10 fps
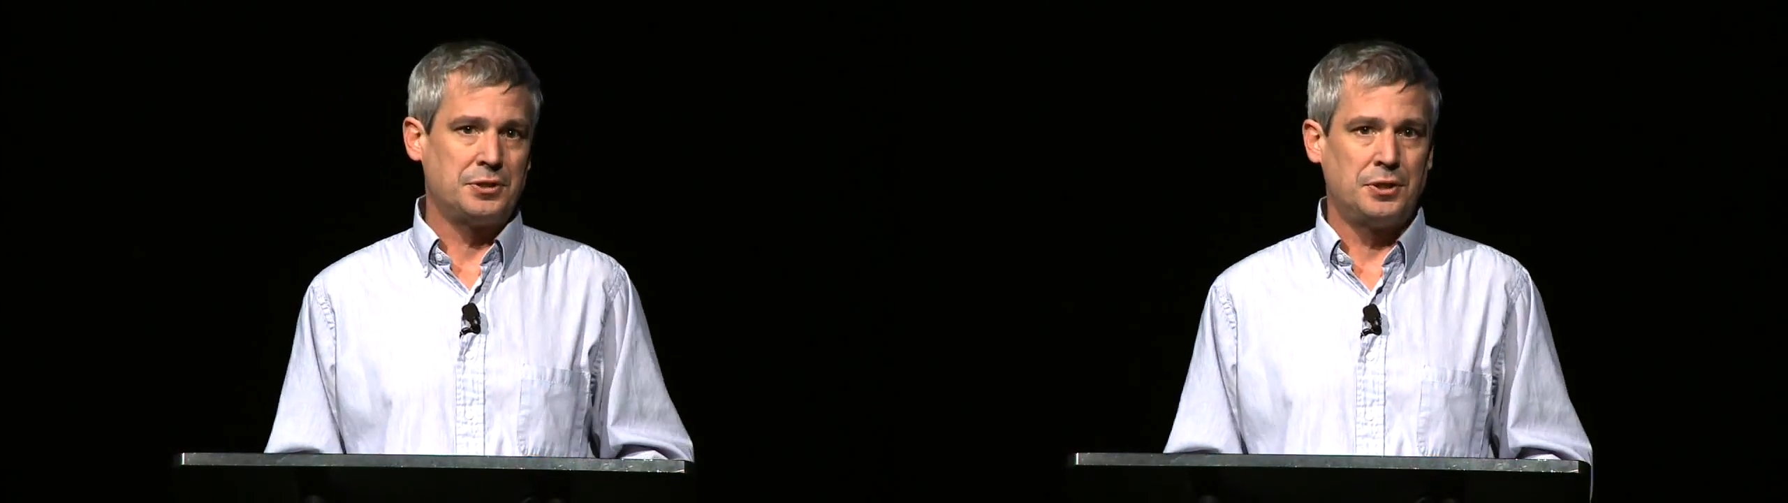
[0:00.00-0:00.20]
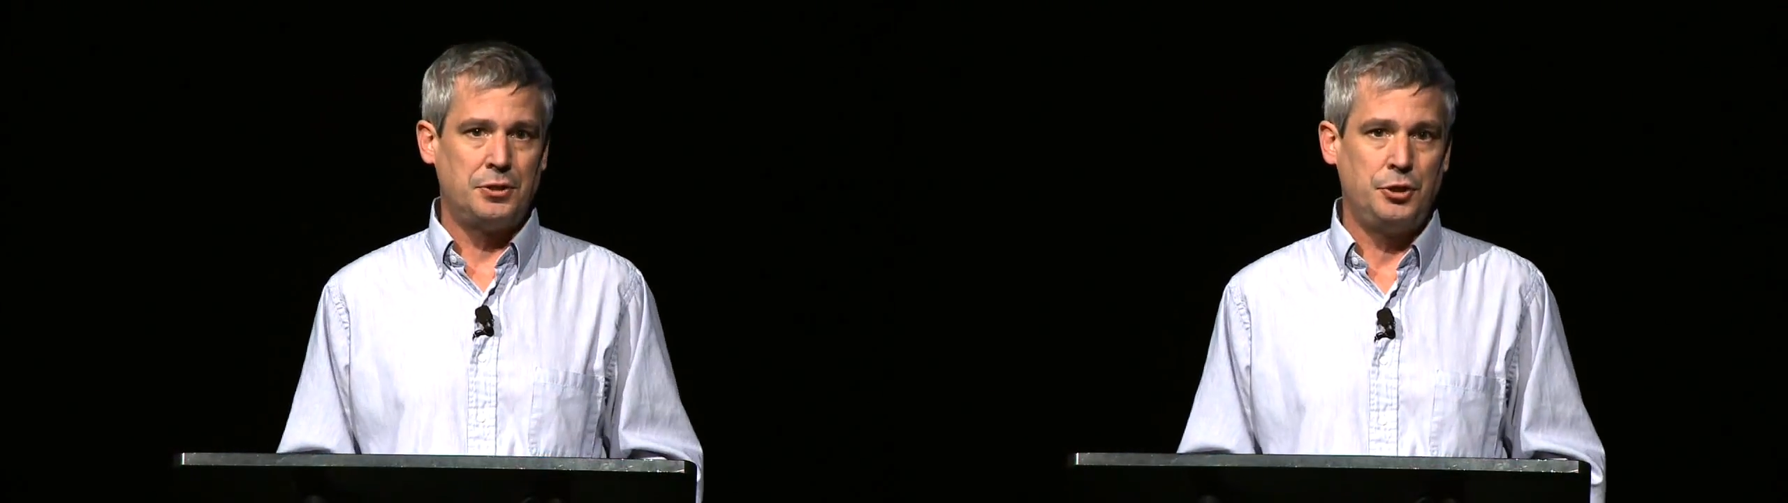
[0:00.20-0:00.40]

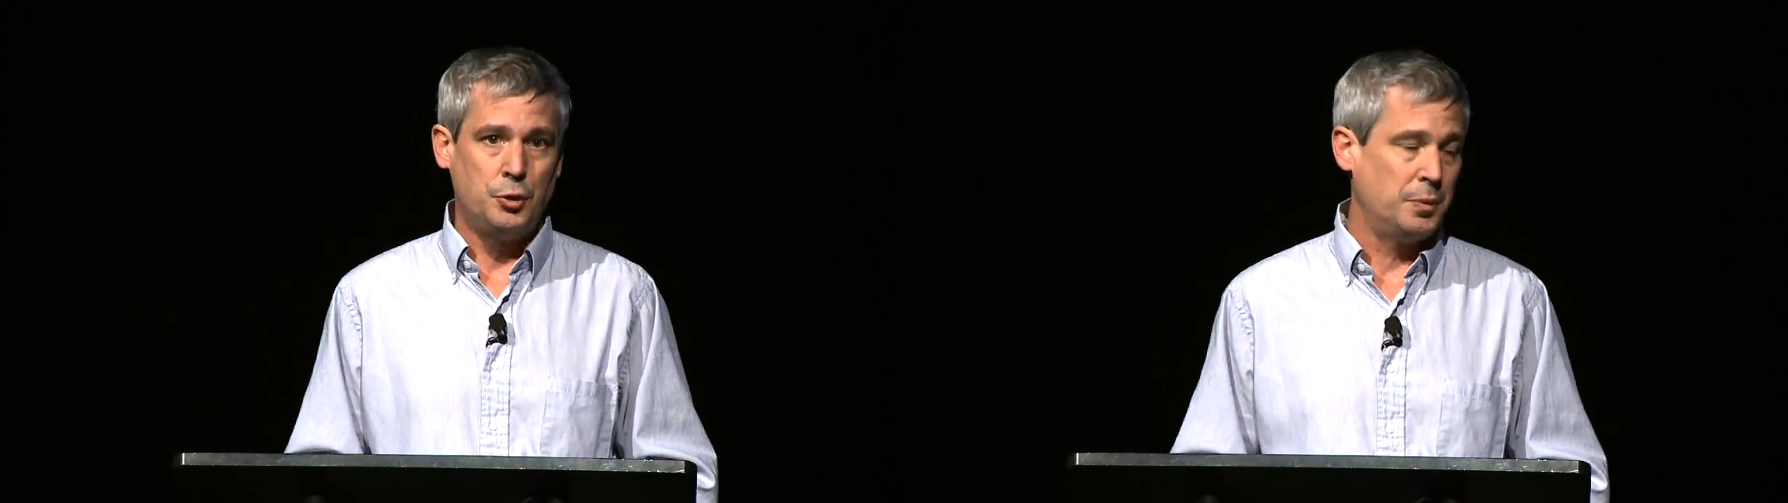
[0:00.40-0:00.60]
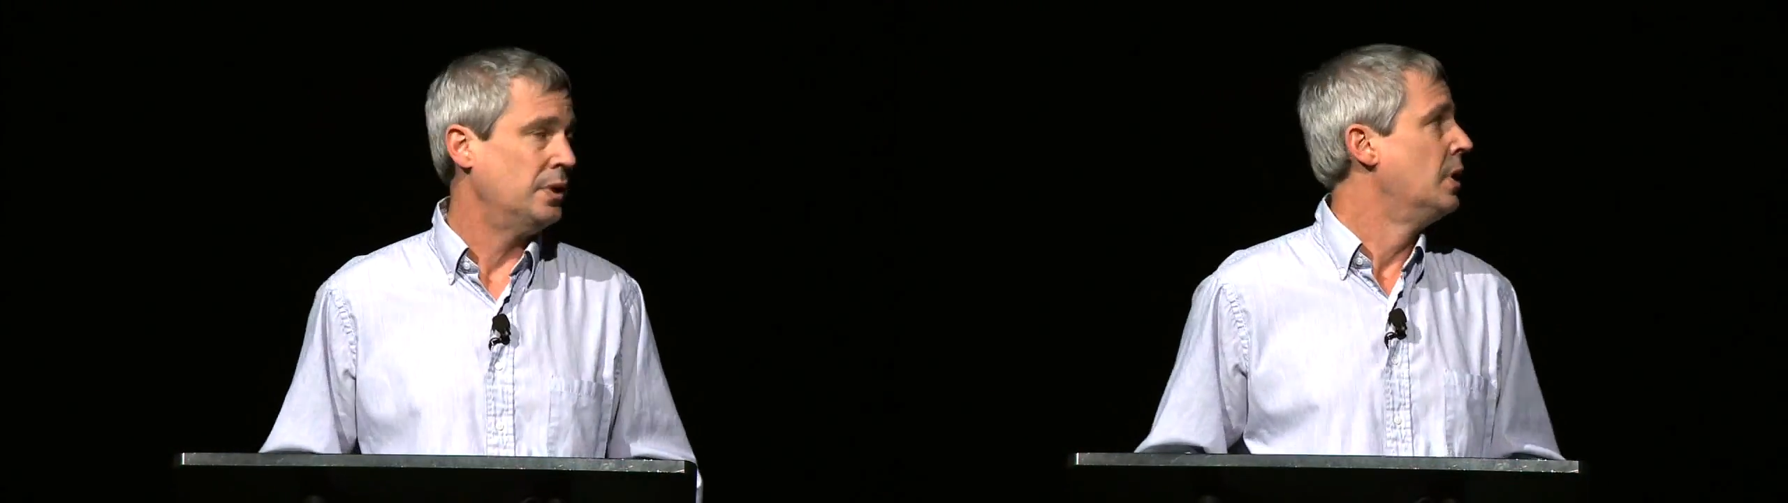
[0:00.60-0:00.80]
into
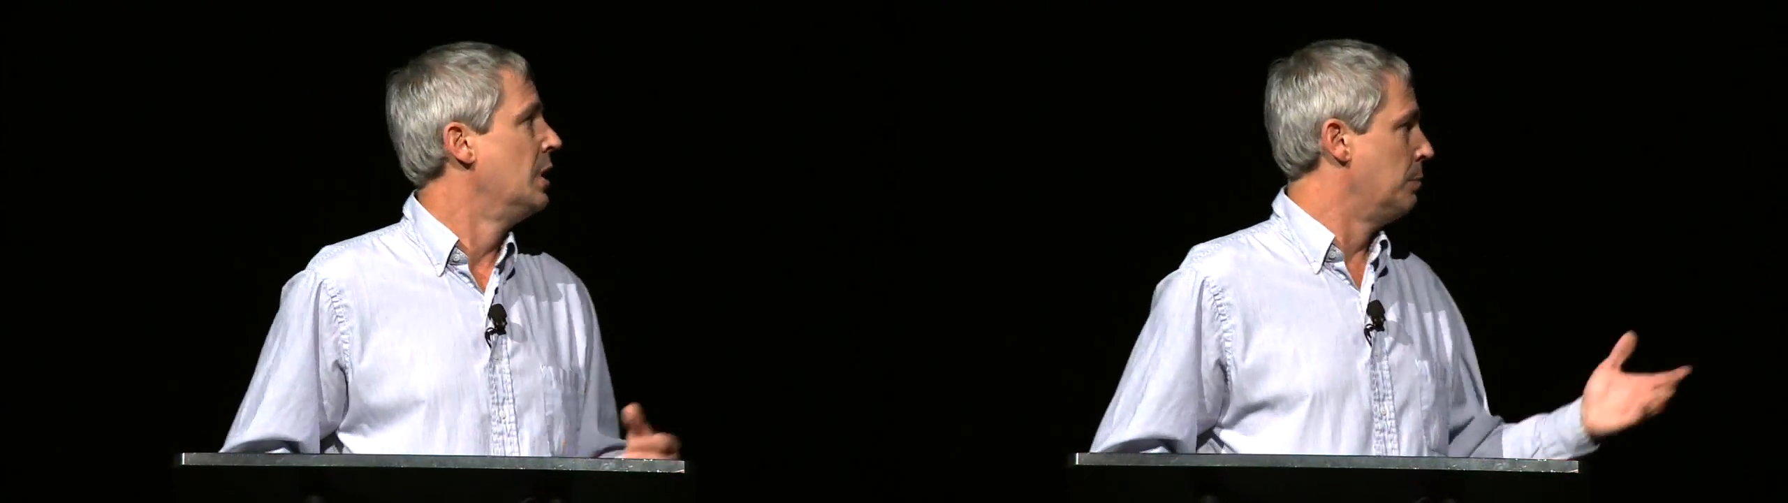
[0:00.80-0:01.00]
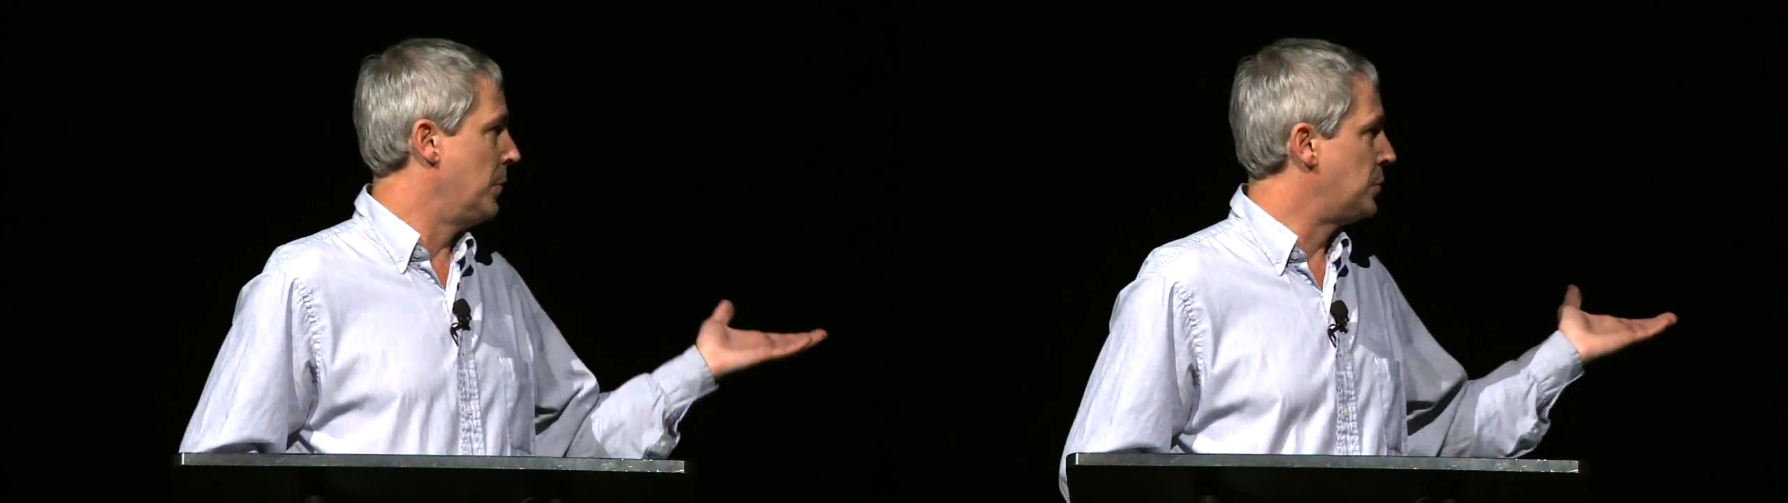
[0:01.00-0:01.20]
human,
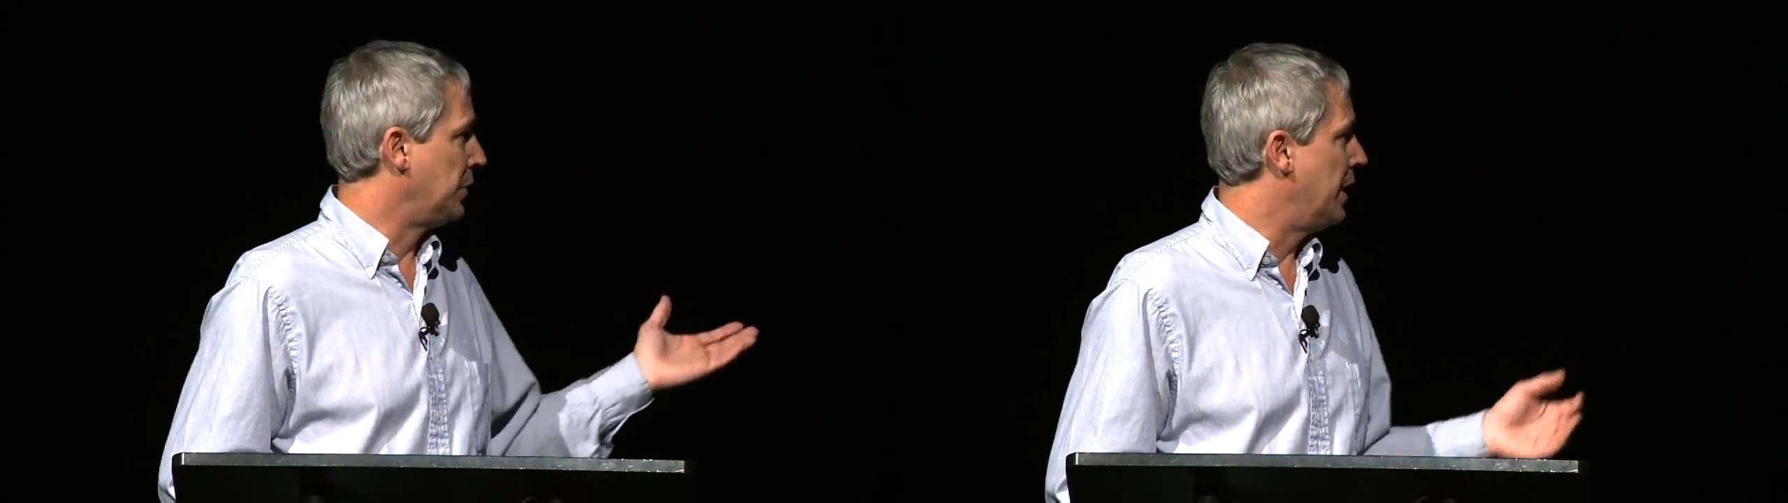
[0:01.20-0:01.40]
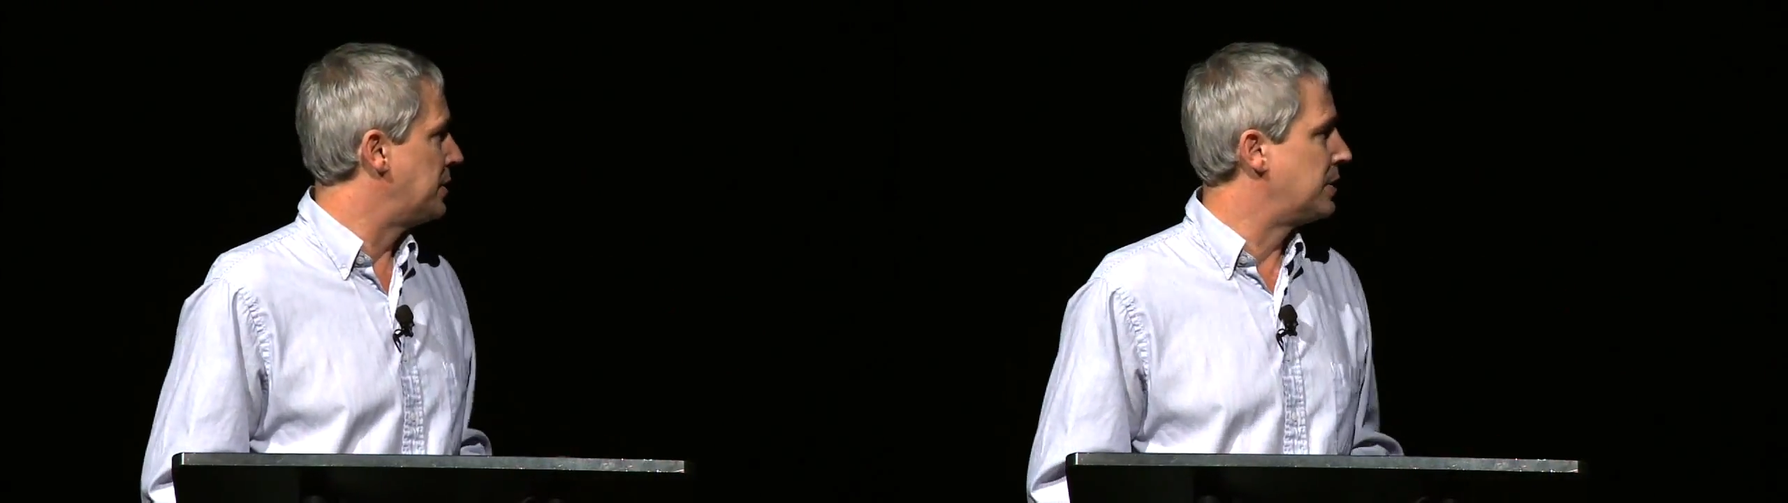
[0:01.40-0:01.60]
much less